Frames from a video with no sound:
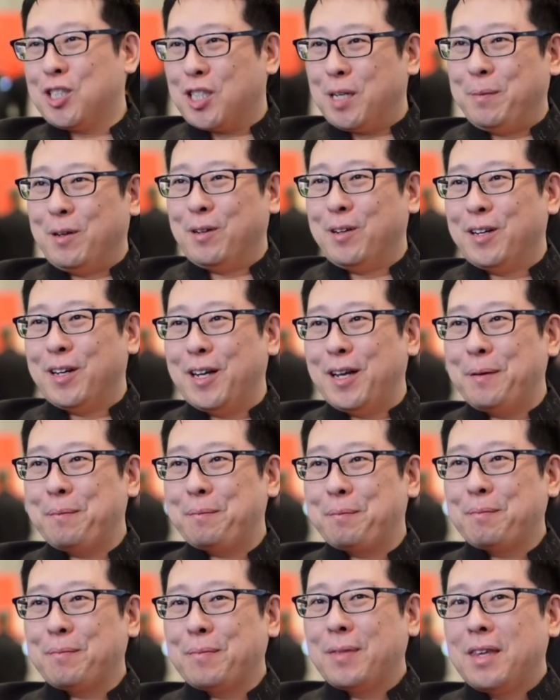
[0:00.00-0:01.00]
community,
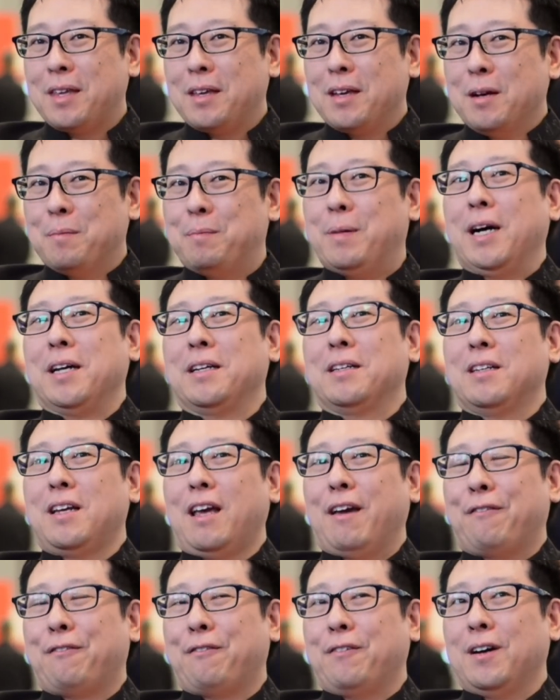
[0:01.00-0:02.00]
but
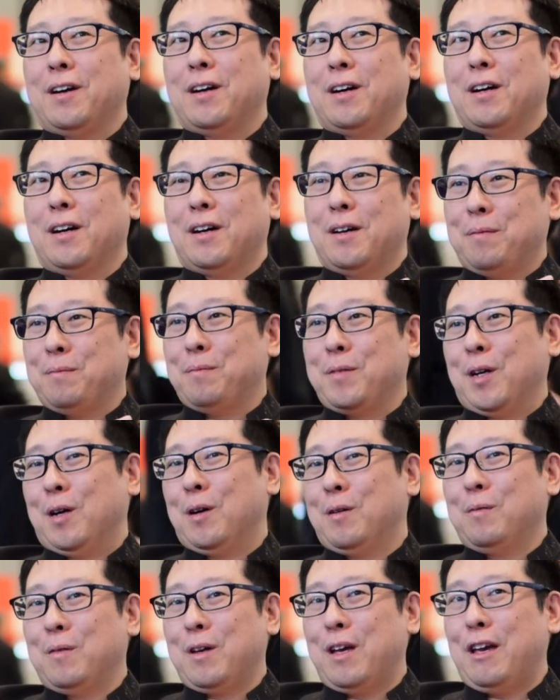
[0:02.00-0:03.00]
if
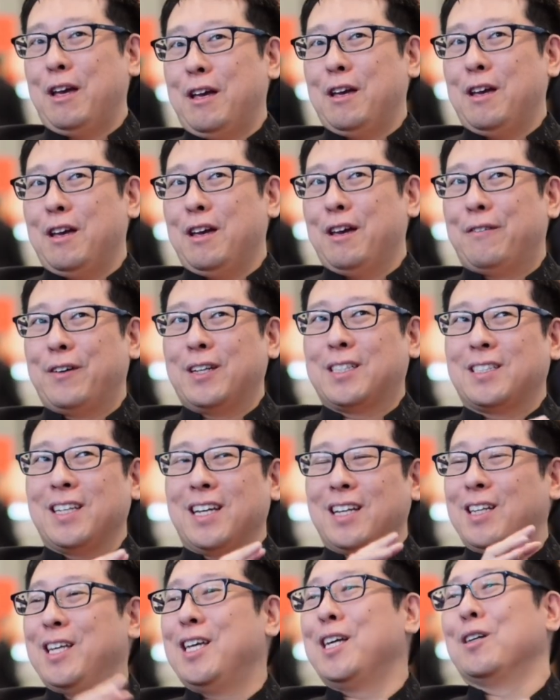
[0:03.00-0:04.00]
it's
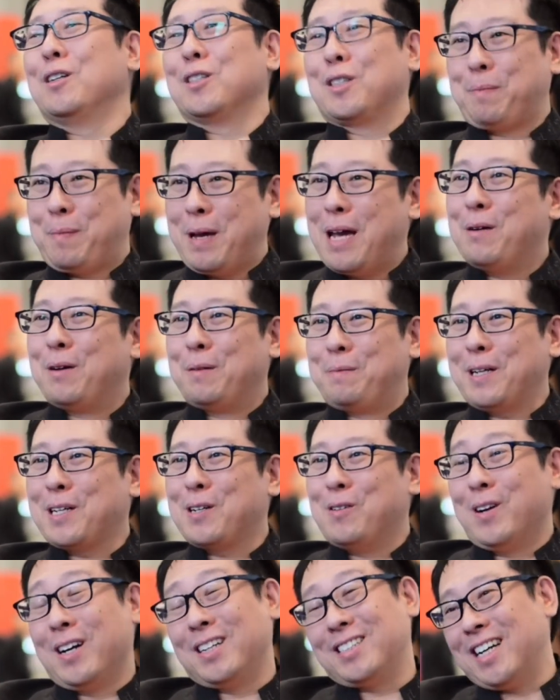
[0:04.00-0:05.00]
illegal to pay with
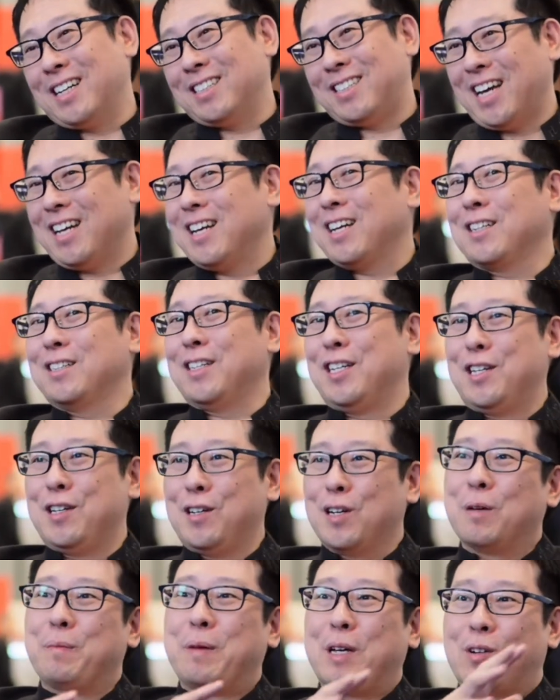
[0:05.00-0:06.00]
Bitcoin, then technically
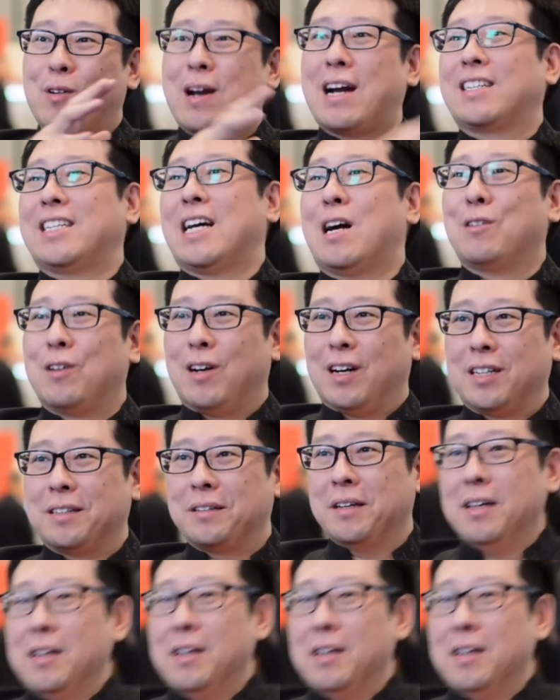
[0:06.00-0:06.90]
you can be cracked down on.